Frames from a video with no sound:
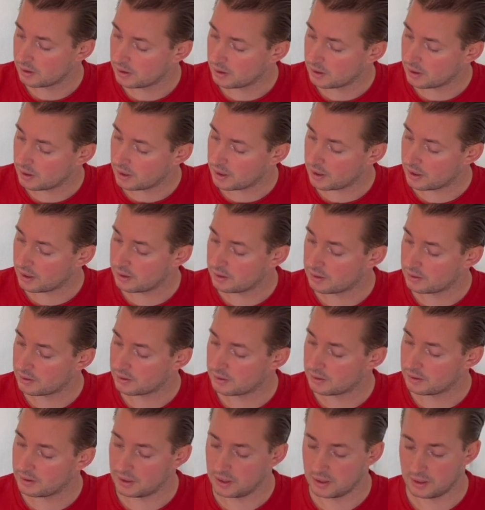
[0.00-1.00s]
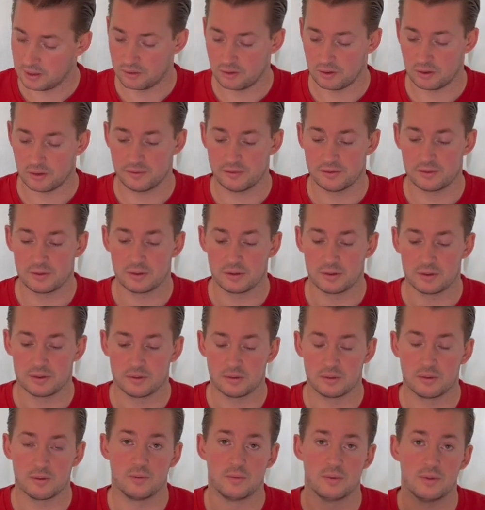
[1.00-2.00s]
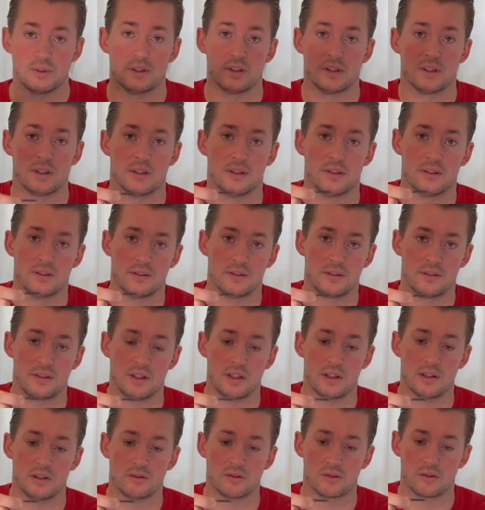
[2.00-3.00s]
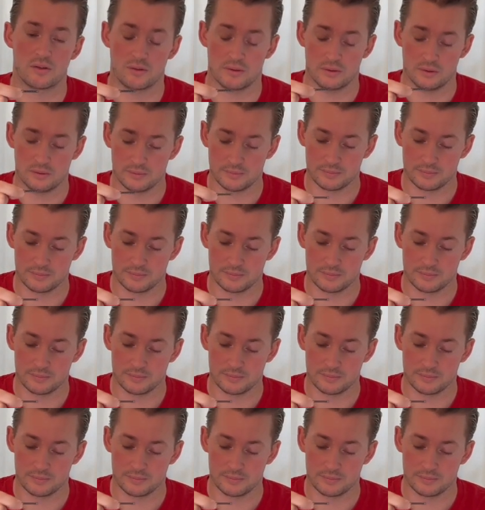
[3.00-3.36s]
And in soft with the single screw.